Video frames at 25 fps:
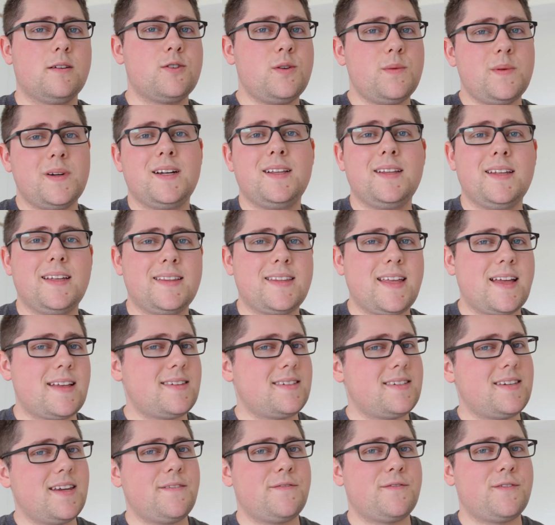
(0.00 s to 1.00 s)
I'm going to let that
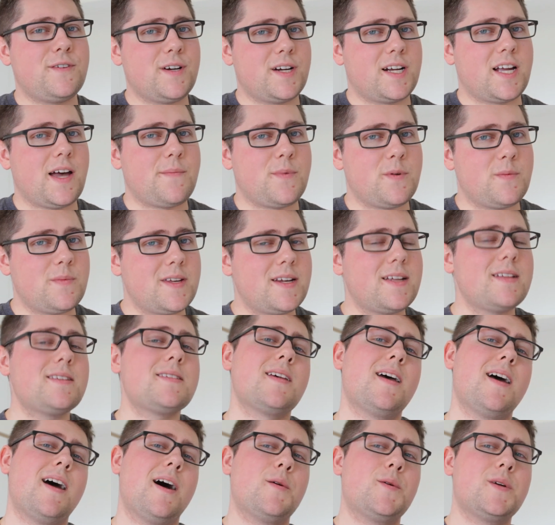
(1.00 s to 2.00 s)
sit for a couple
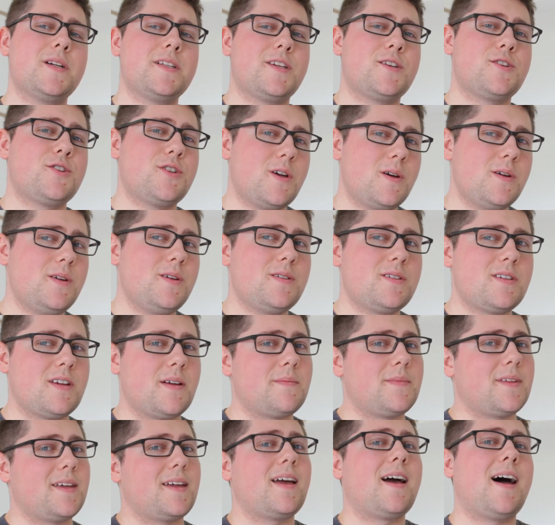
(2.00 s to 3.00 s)
minutes. I wanted to show you
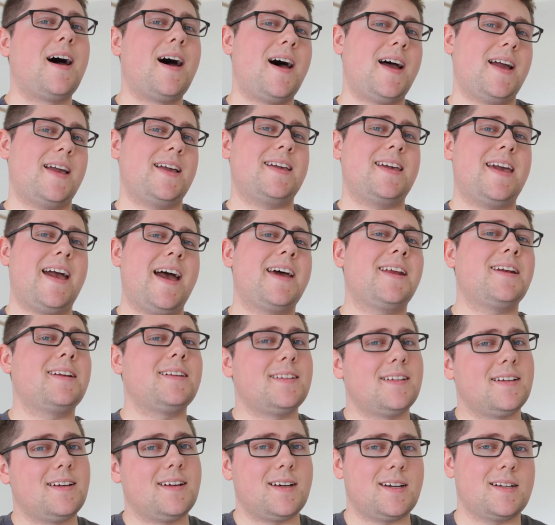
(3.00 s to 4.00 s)
something. I
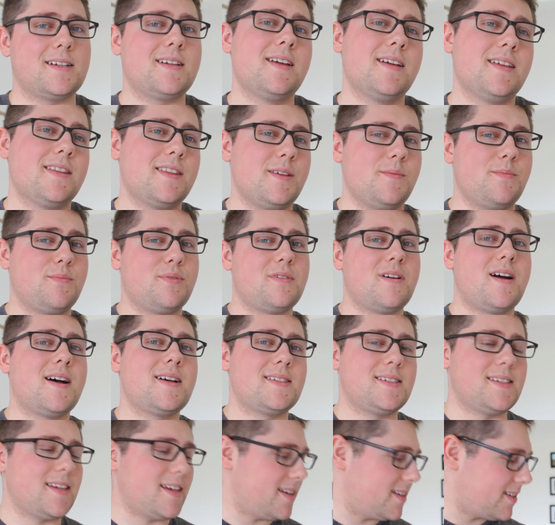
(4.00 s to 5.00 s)
cataloged the
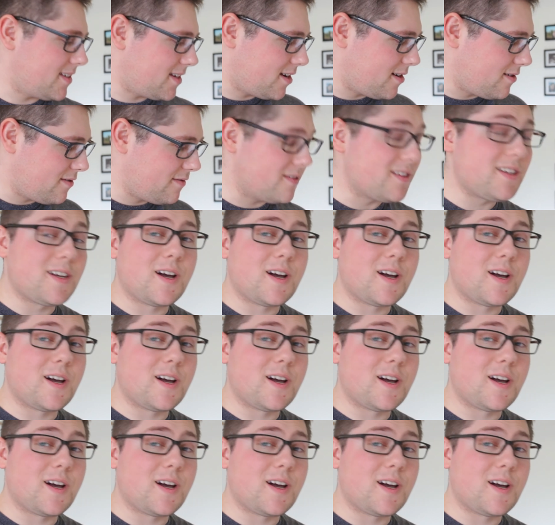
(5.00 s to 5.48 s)
process of the